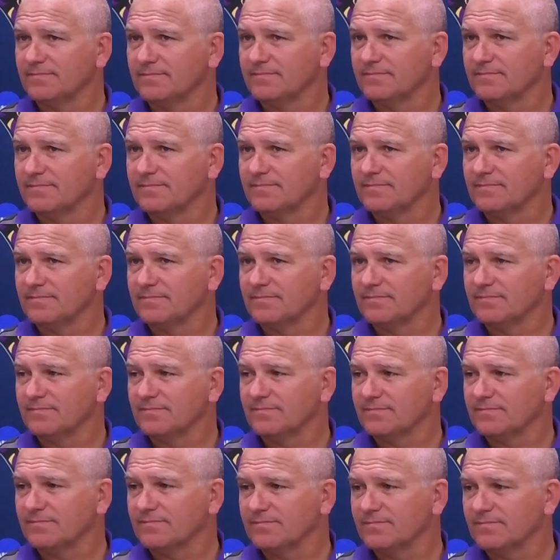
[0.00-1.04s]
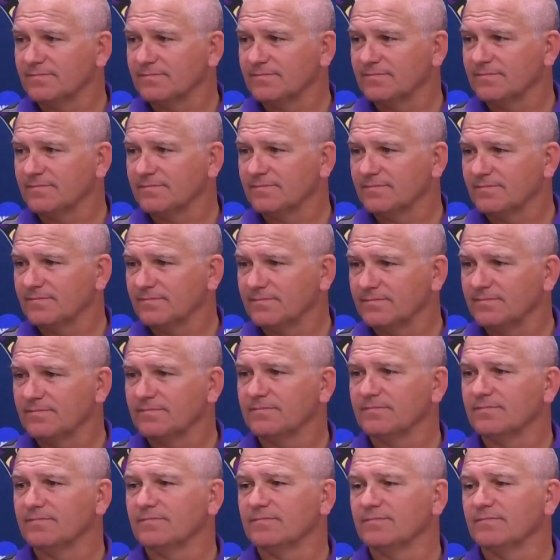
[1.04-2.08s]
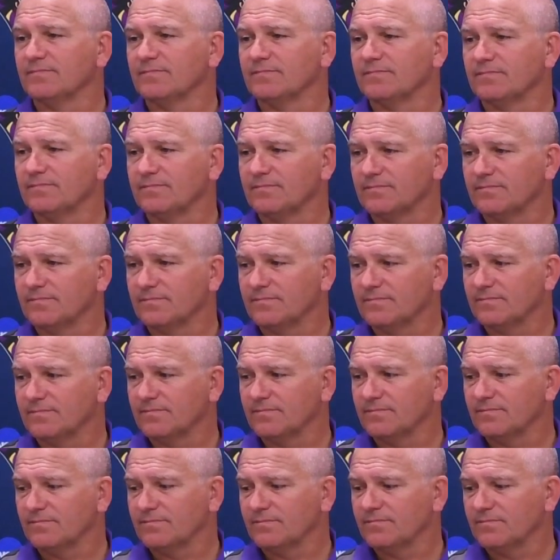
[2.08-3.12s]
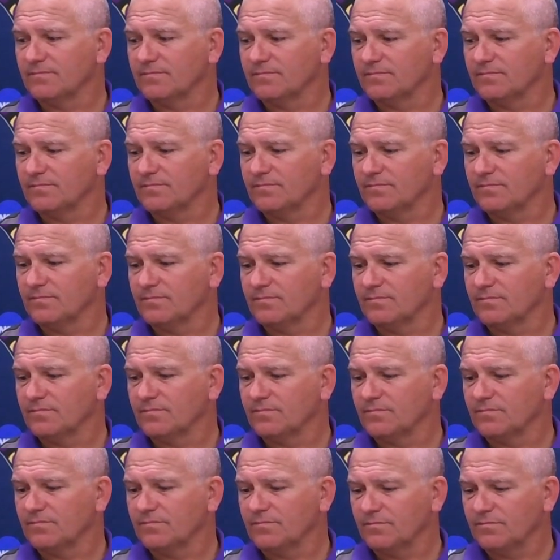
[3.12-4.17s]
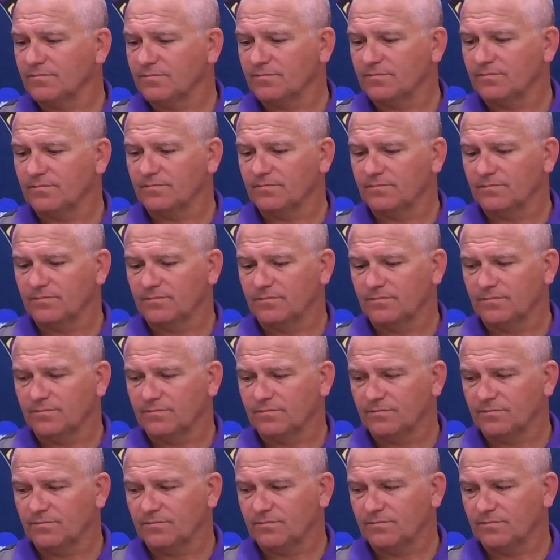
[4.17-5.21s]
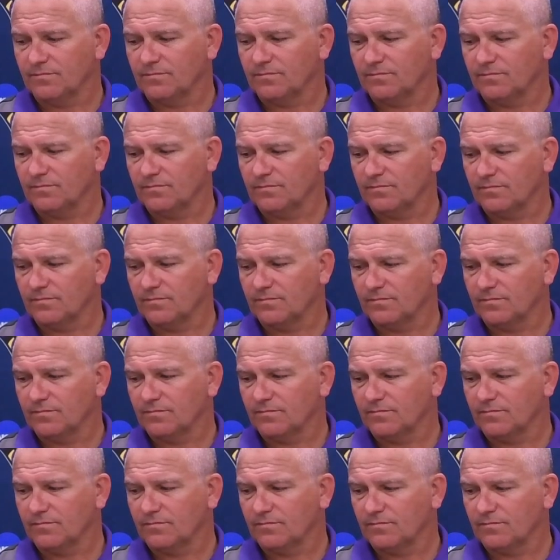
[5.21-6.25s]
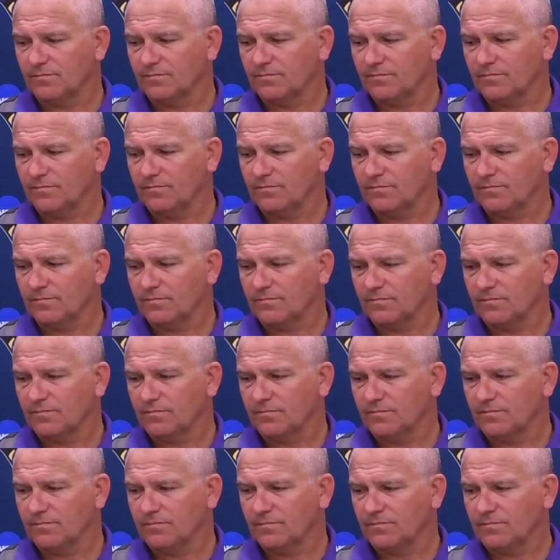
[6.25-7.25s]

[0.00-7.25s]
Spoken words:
The person shown says nothing.